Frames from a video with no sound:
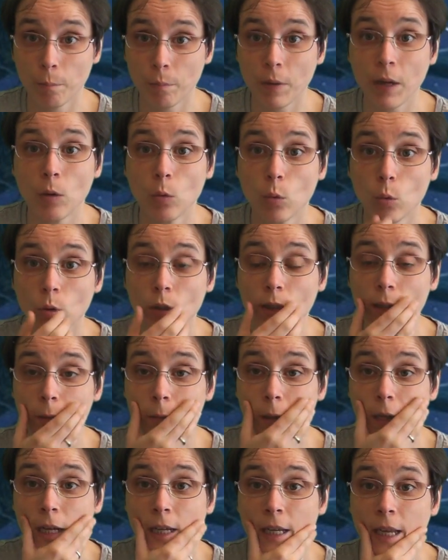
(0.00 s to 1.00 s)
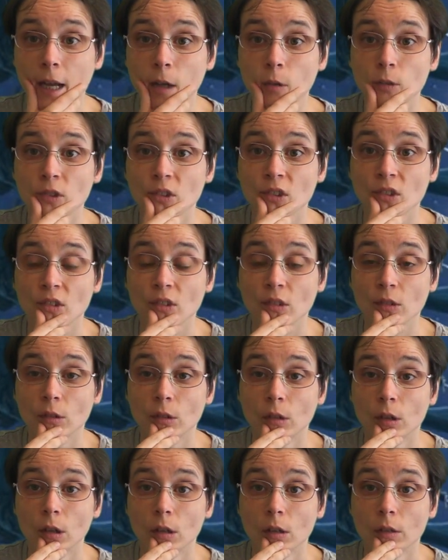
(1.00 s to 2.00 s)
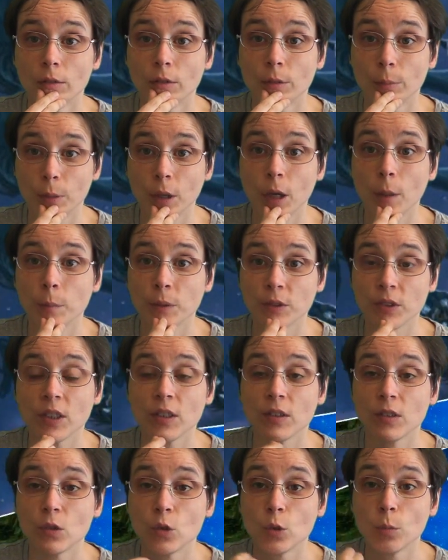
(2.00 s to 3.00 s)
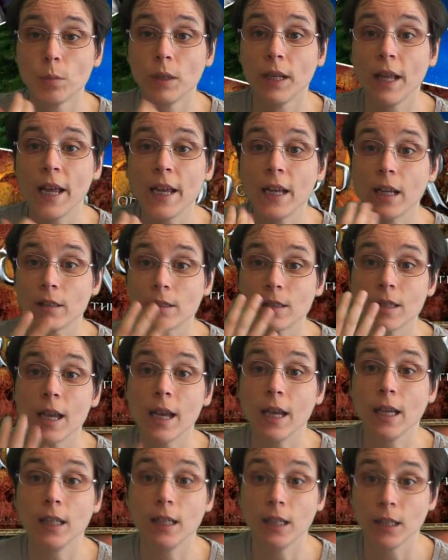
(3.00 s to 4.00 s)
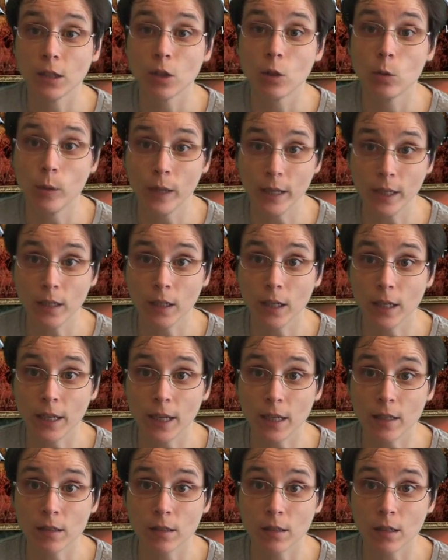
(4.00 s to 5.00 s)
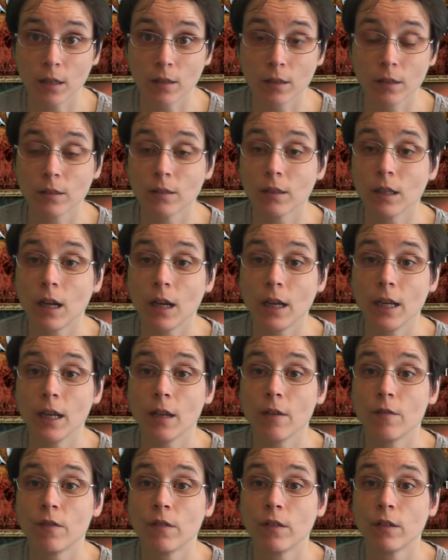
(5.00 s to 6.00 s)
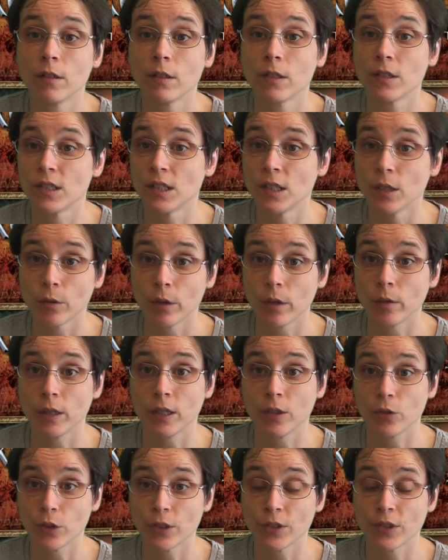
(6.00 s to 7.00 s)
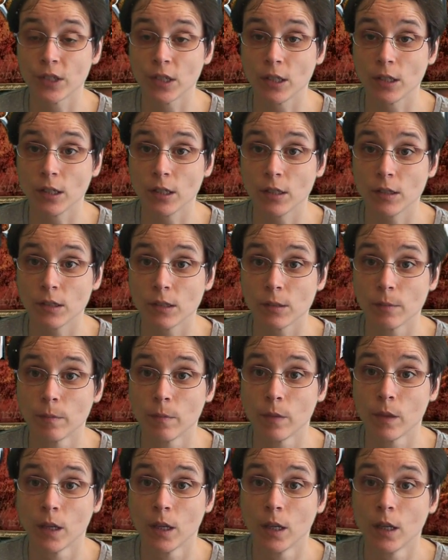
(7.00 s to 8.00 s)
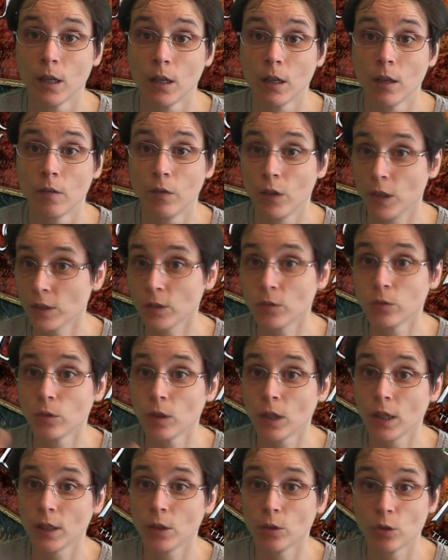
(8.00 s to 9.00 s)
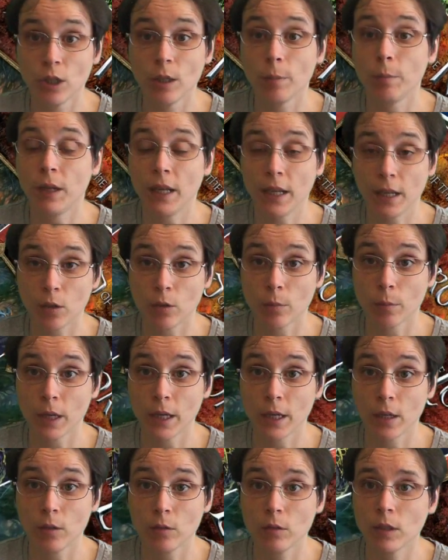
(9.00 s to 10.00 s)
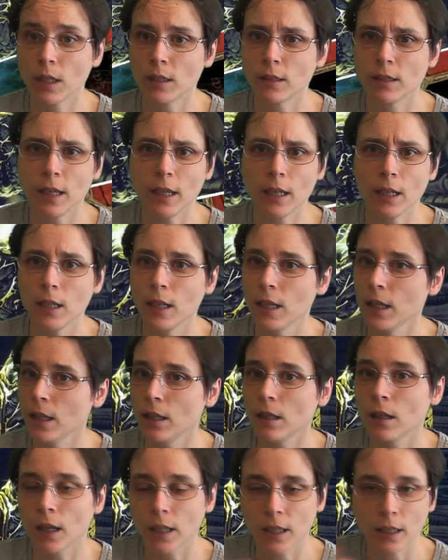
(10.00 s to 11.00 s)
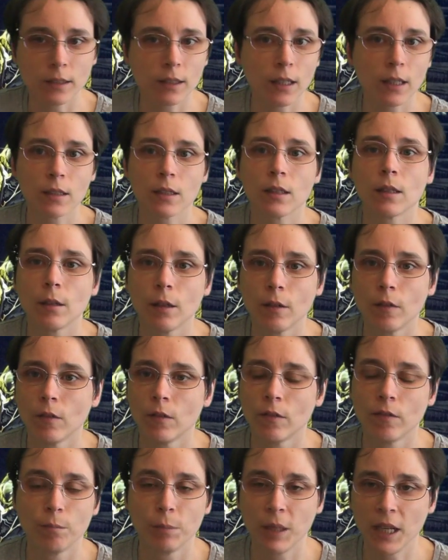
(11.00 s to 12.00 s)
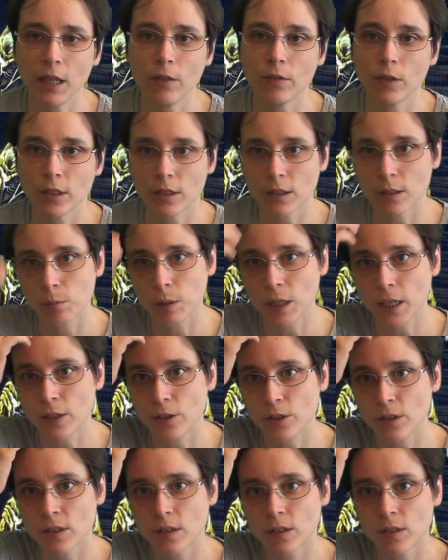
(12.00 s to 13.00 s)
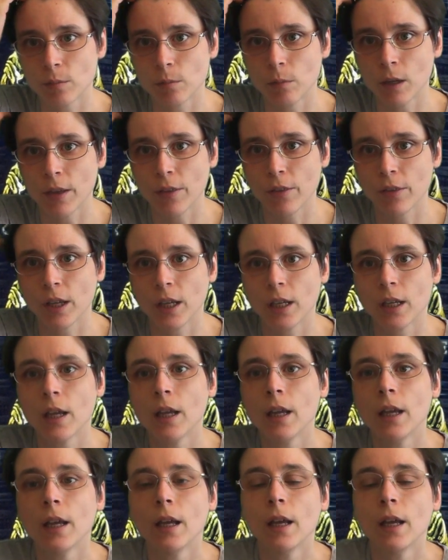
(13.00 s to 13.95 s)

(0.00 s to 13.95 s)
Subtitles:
by all accounts the purpose is to play as the alien queen against others. I have zero interest in this. First of all, I usually play on my own, and secondly, like I said, player versus player just isn't my thing.